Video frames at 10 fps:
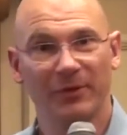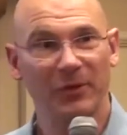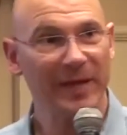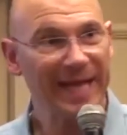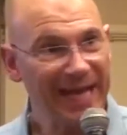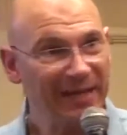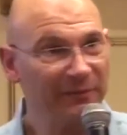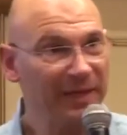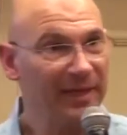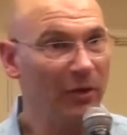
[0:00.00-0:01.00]

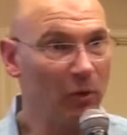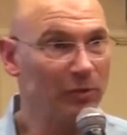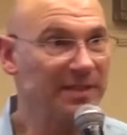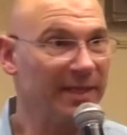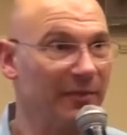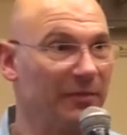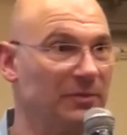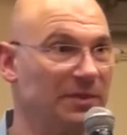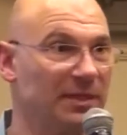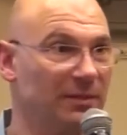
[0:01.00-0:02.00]
creatively wholesale
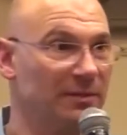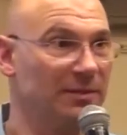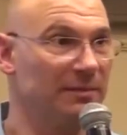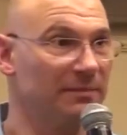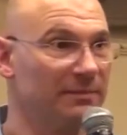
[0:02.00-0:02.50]
those deals.